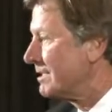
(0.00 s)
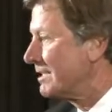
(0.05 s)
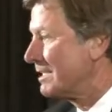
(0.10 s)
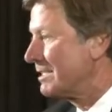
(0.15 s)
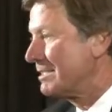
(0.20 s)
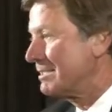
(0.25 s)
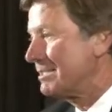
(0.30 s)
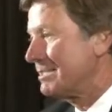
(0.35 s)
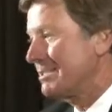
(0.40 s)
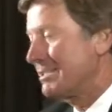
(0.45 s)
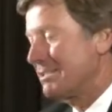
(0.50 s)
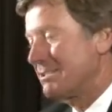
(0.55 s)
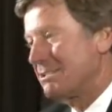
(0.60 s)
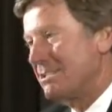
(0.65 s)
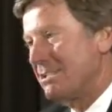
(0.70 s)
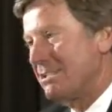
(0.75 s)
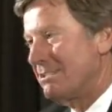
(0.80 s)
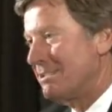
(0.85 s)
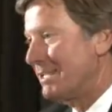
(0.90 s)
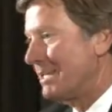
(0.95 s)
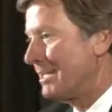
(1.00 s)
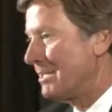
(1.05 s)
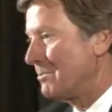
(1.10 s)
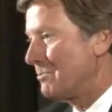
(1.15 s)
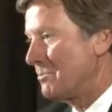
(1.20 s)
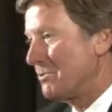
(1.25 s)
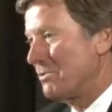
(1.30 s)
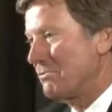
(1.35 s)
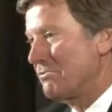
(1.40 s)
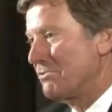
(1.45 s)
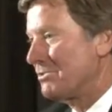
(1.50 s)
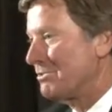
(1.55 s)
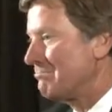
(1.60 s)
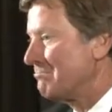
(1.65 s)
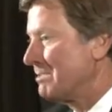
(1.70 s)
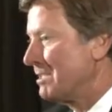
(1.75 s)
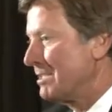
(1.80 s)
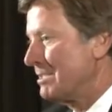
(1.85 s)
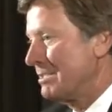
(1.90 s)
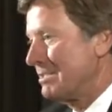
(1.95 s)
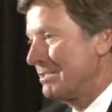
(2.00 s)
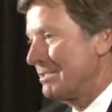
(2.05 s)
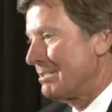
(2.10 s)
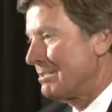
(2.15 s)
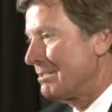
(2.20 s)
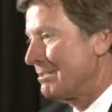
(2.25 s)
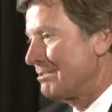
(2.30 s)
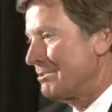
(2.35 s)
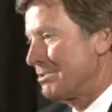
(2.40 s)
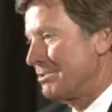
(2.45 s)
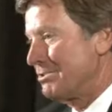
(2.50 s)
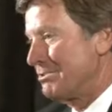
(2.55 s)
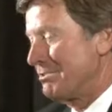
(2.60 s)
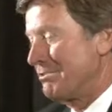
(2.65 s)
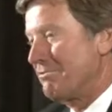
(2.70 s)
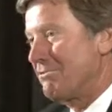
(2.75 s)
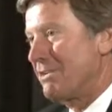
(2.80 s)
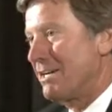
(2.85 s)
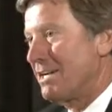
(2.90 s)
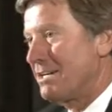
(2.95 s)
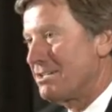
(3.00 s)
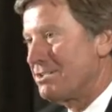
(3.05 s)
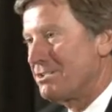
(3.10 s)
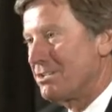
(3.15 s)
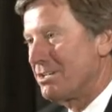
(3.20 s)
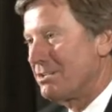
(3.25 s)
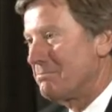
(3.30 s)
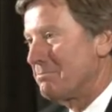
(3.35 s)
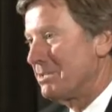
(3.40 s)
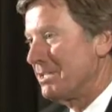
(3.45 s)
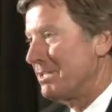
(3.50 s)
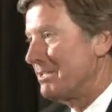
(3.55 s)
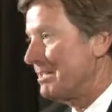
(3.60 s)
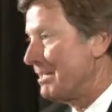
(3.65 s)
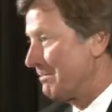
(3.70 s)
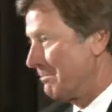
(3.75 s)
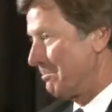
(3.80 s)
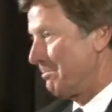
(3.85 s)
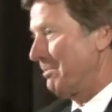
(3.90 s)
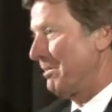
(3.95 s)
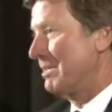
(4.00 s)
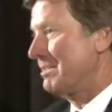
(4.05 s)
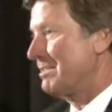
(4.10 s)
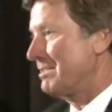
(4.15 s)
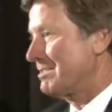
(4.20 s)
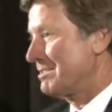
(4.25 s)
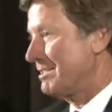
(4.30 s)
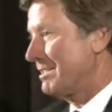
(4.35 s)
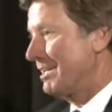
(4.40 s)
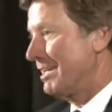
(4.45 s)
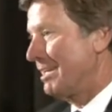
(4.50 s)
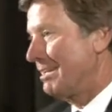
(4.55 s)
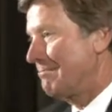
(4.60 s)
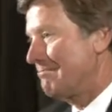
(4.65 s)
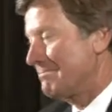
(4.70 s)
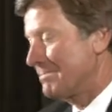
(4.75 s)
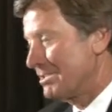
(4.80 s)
And uh, he and Danny Wuerffel are two of the finest young men to ever play this game,